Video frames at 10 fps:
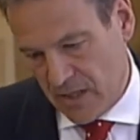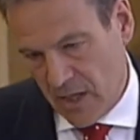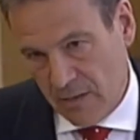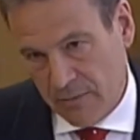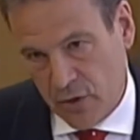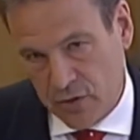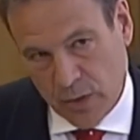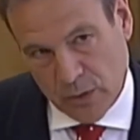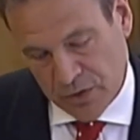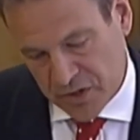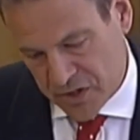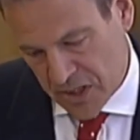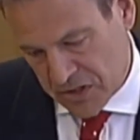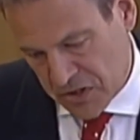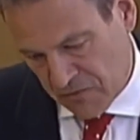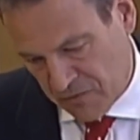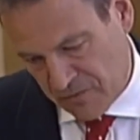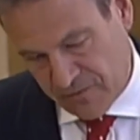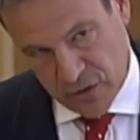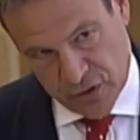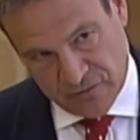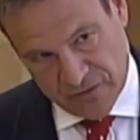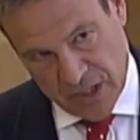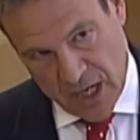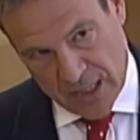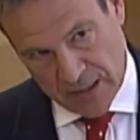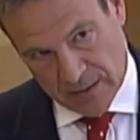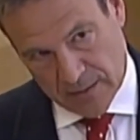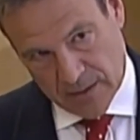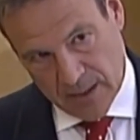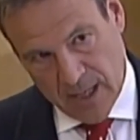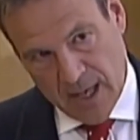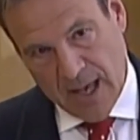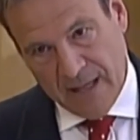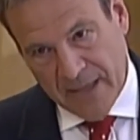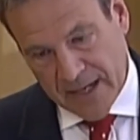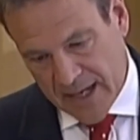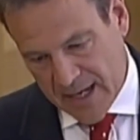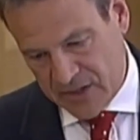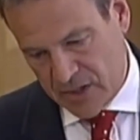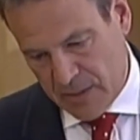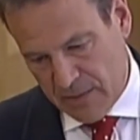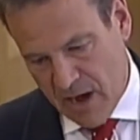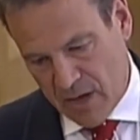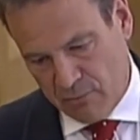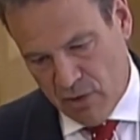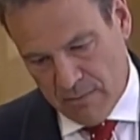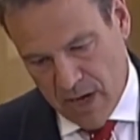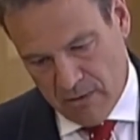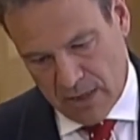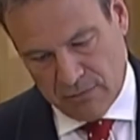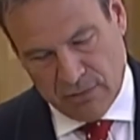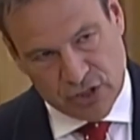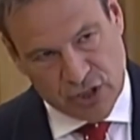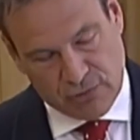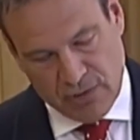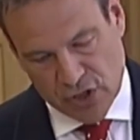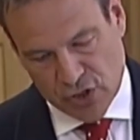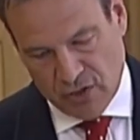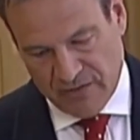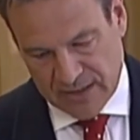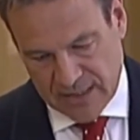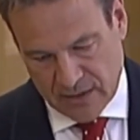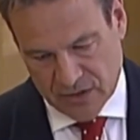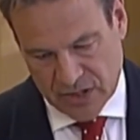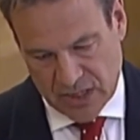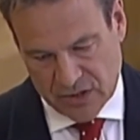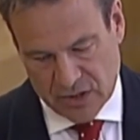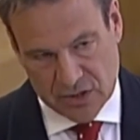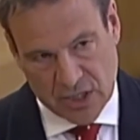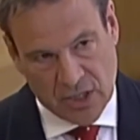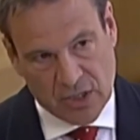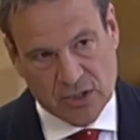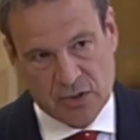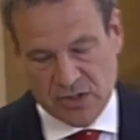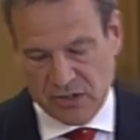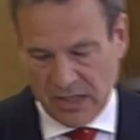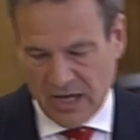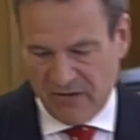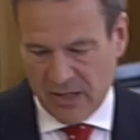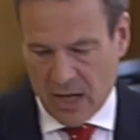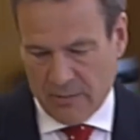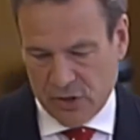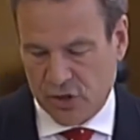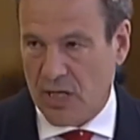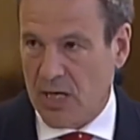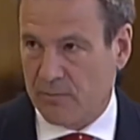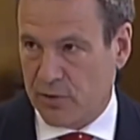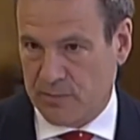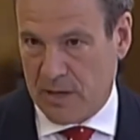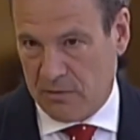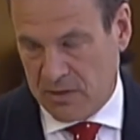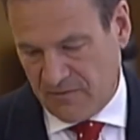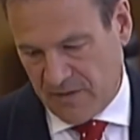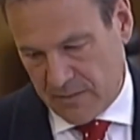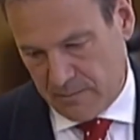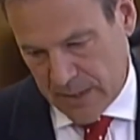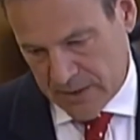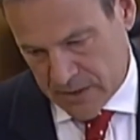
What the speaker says: because we want to see a different future for the island. And that has to be around primarily regeneration of our town centres using the Levelling Up and Shared Prosperity Fund bids.